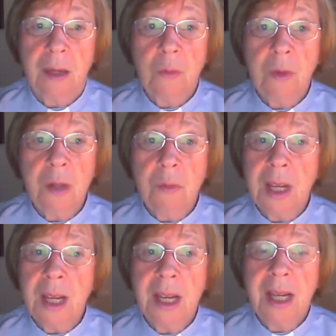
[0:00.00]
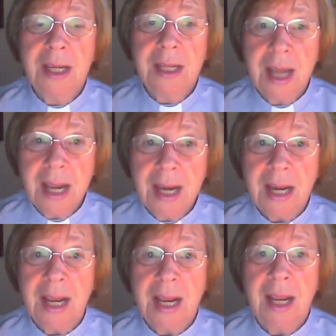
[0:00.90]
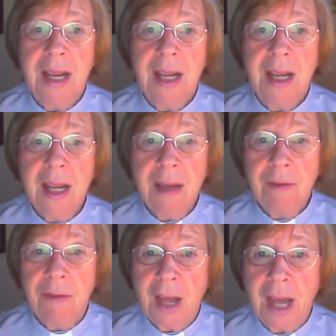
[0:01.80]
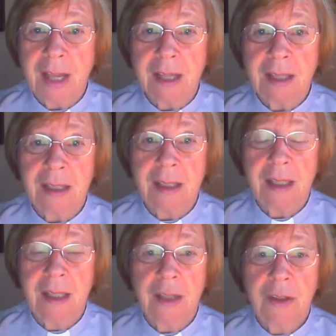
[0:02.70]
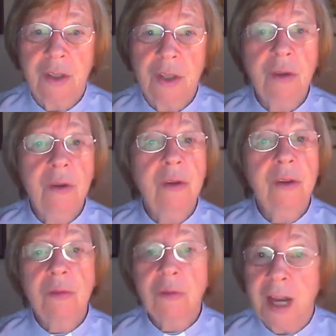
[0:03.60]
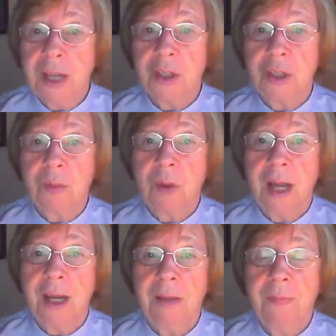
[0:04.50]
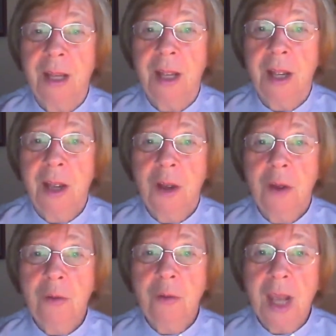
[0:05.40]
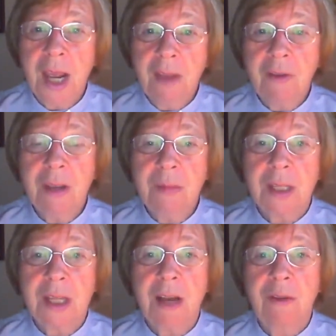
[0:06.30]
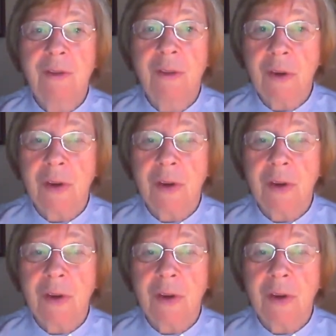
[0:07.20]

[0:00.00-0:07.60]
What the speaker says: Will we daily give thanks to the Righteous One who gave himself for